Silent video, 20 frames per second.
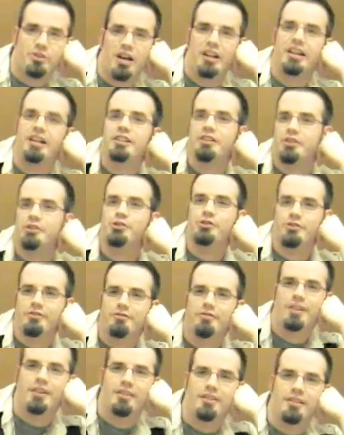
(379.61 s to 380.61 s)
who taught English
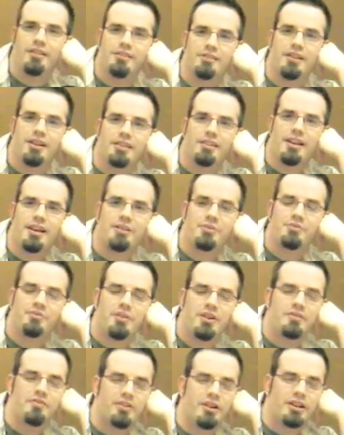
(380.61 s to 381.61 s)
and things like that,
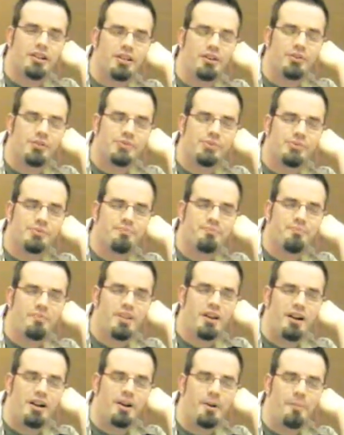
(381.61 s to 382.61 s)
very, very close,
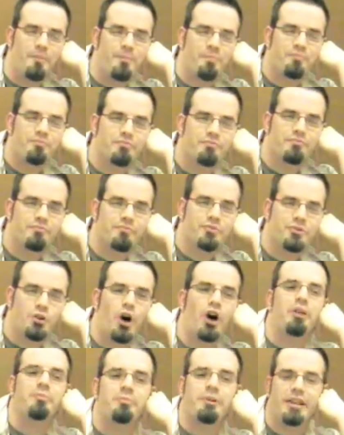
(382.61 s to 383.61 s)

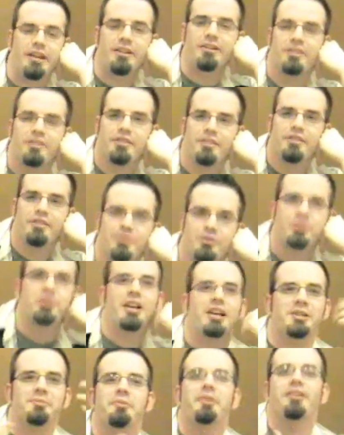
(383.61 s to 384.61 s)
taught me
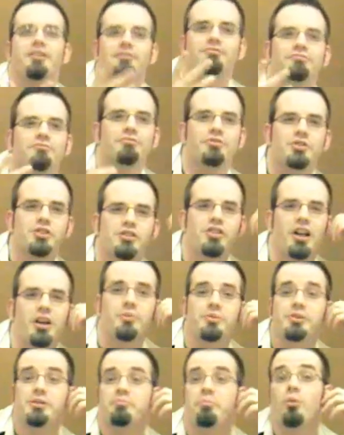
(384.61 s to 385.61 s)
Shakespeare. She
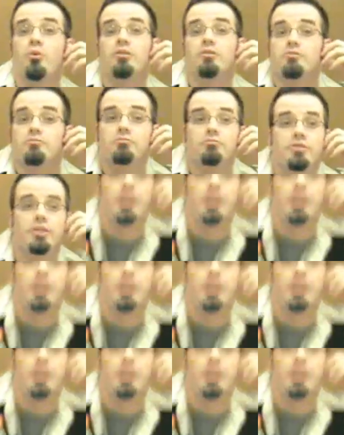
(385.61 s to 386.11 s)
thought it was important,